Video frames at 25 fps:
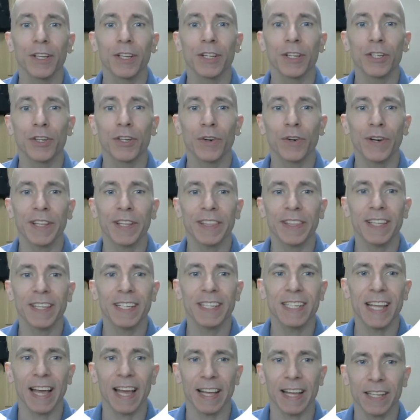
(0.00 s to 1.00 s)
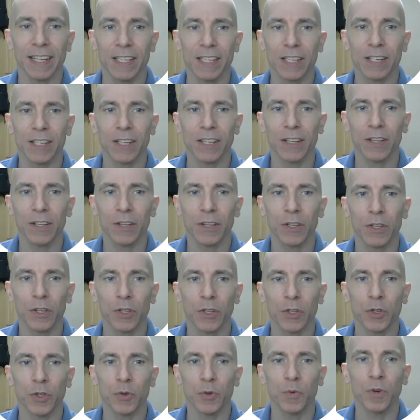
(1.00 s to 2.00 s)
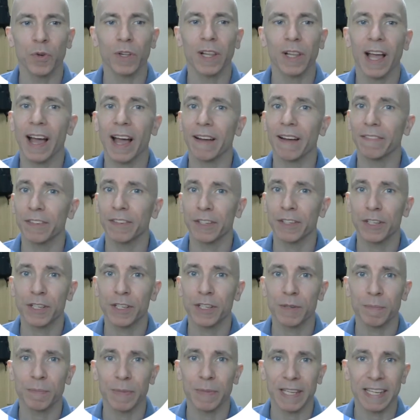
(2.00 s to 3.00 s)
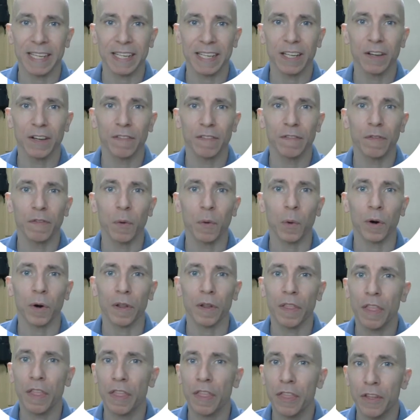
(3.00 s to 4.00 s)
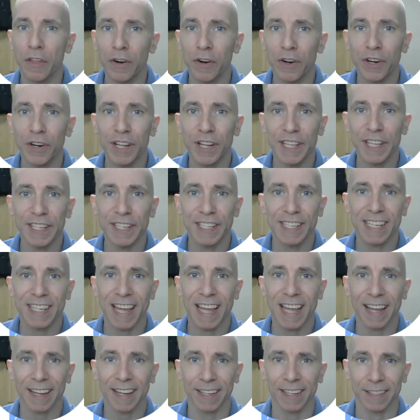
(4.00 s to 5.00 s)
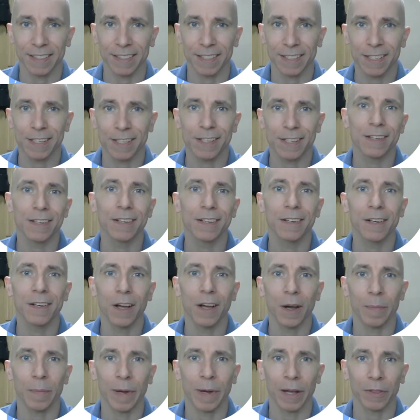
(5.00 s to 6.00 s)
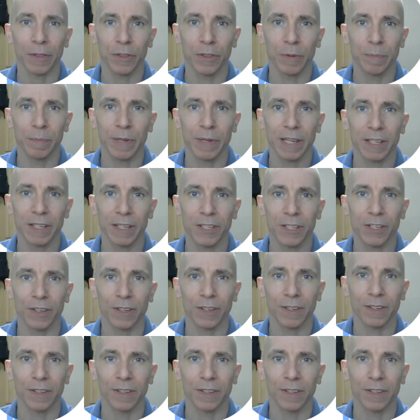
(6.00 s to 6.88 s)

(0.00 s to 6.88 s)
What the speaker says: During the test, you will have to speak for 30 seconds about the picture.